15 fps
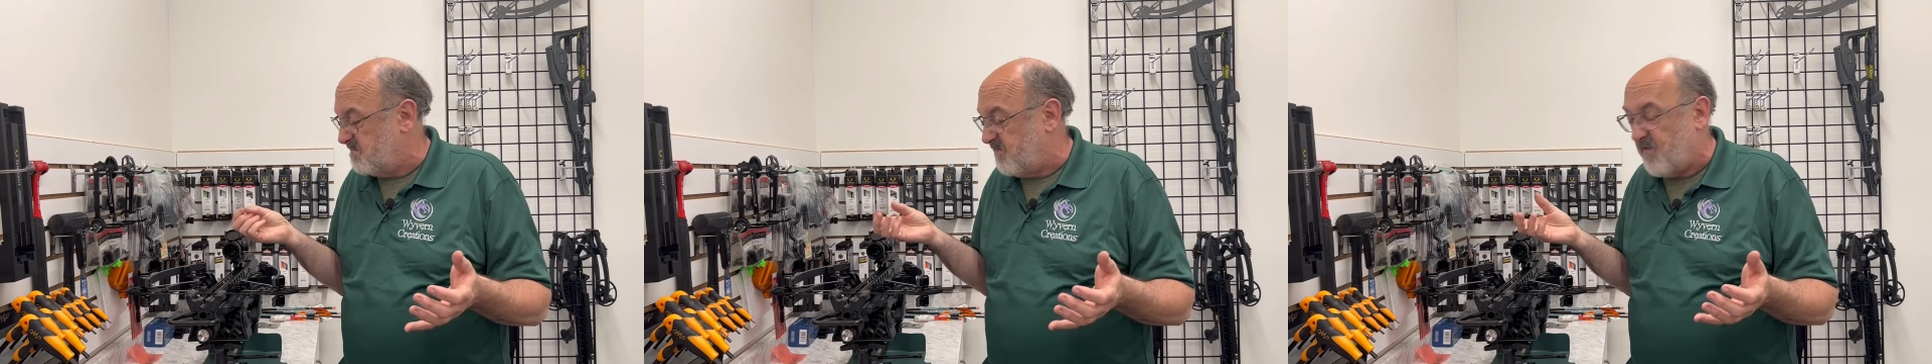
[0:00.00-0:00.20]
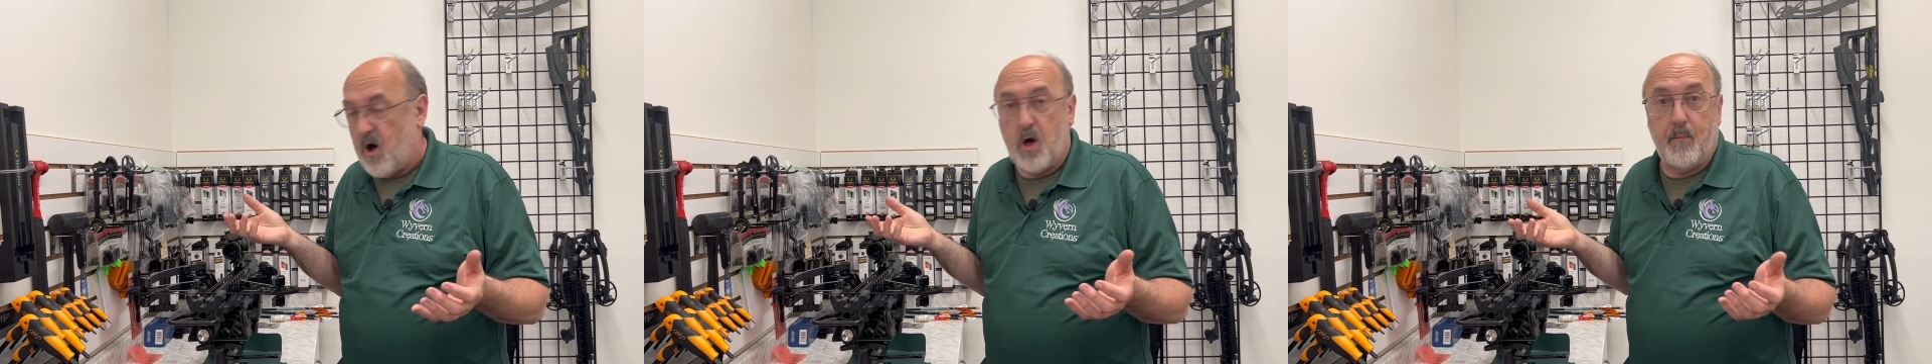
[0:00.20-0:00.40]

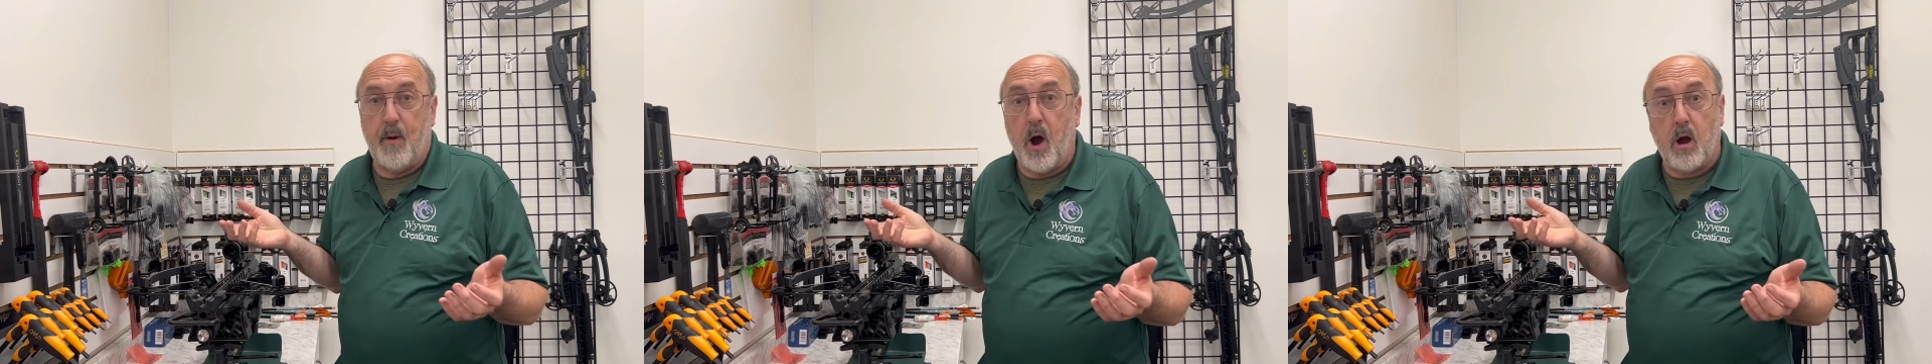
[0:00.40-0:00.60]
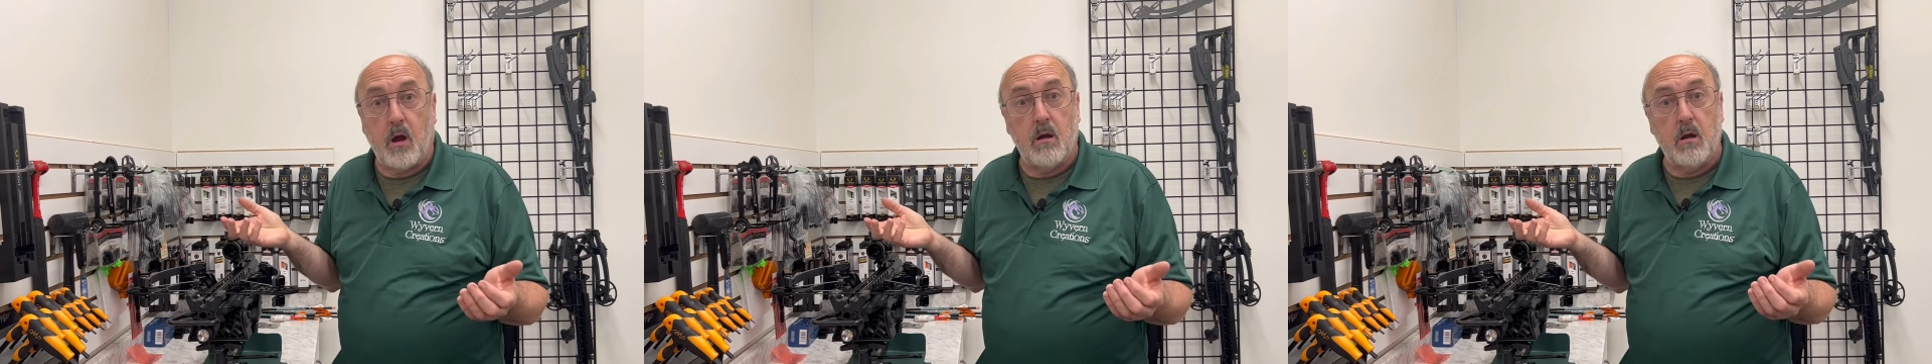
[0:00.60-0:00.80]
fall
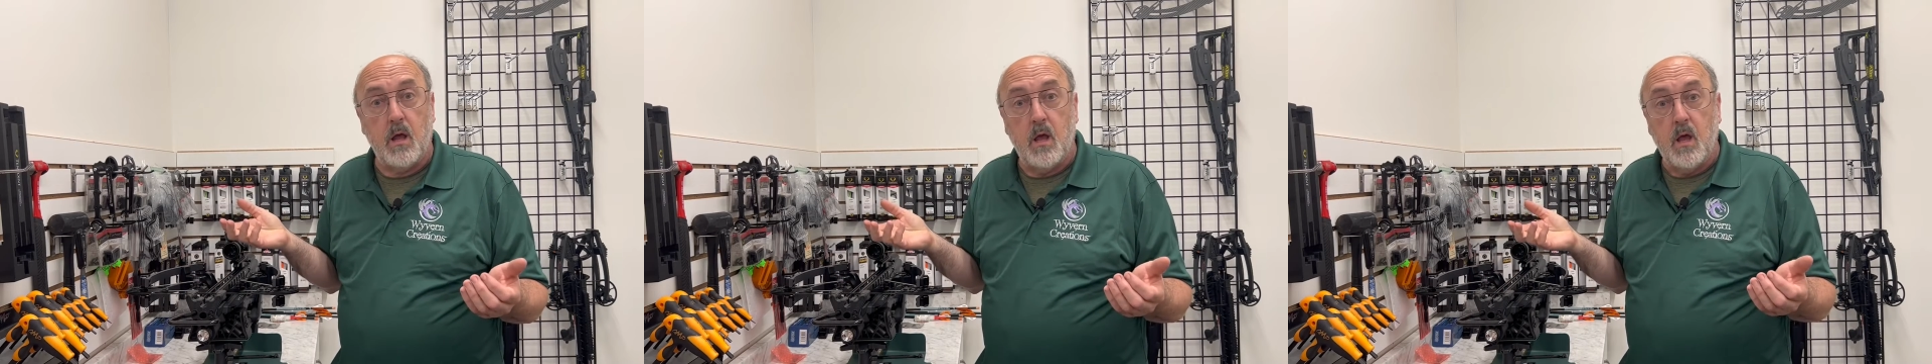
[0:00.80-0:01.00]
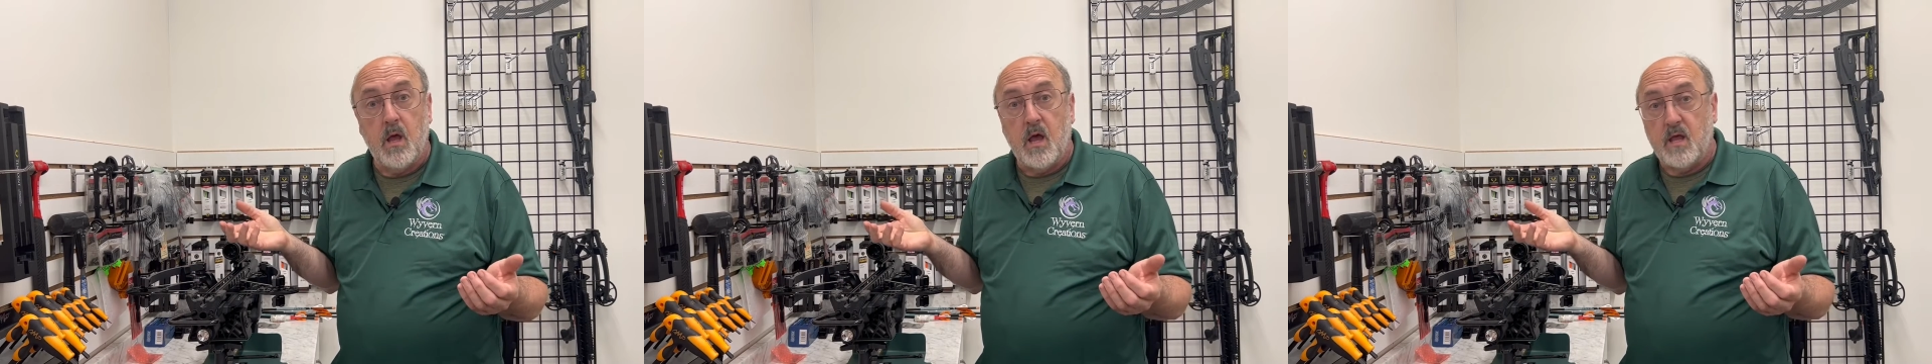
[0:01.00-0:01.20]
apart.
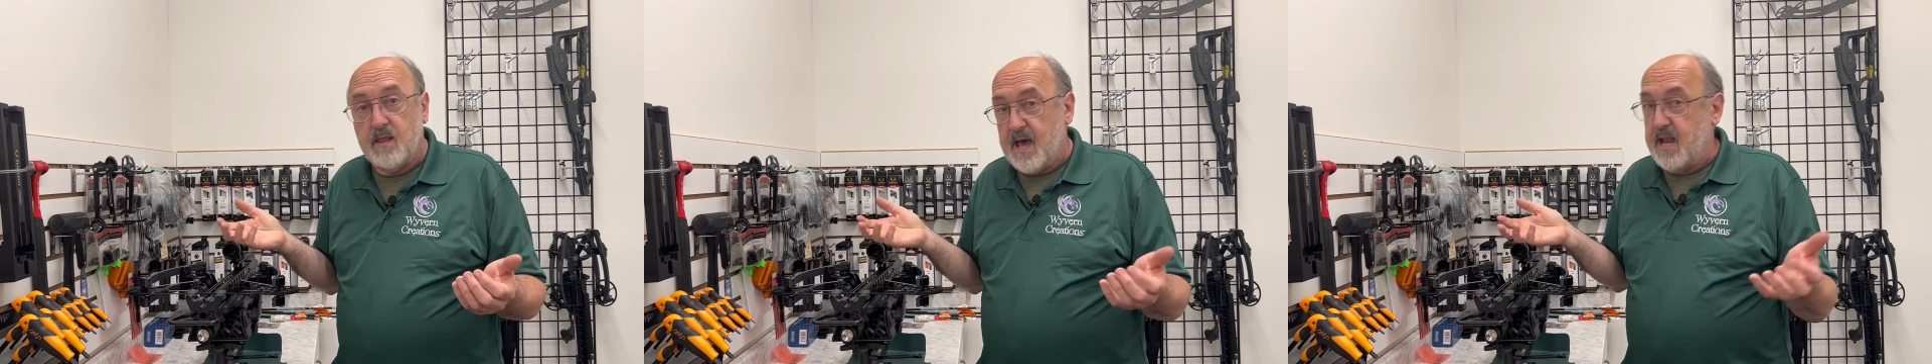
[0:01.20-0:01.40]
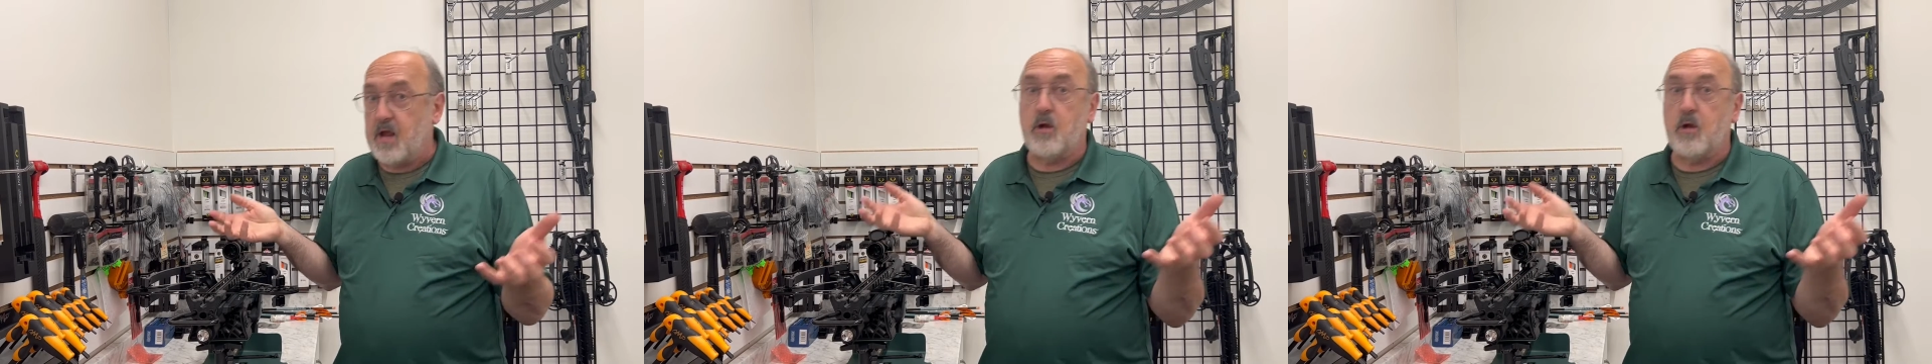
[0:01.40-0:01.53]
And that